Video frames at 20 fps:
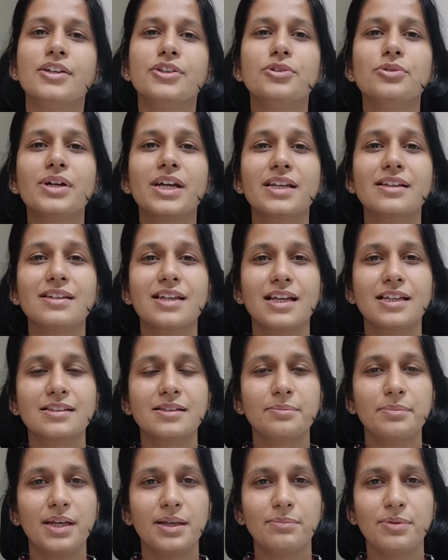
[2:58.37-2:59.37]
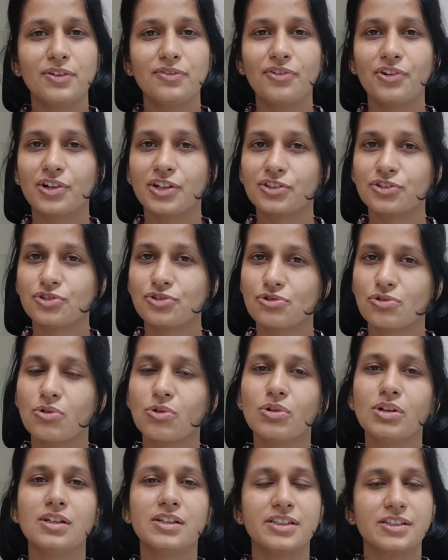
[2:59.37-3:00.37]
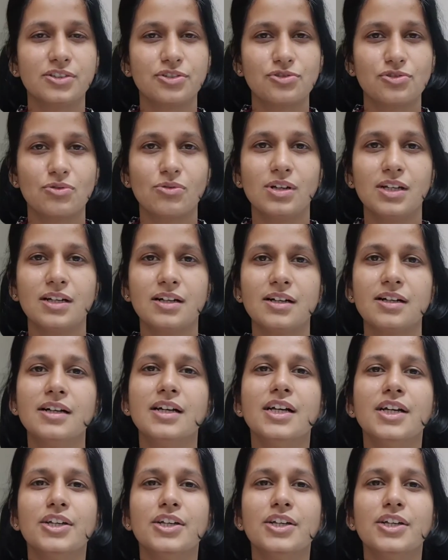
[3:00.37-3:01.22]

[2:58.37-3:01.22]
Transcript: You can take the baby for a stroll in a stroller.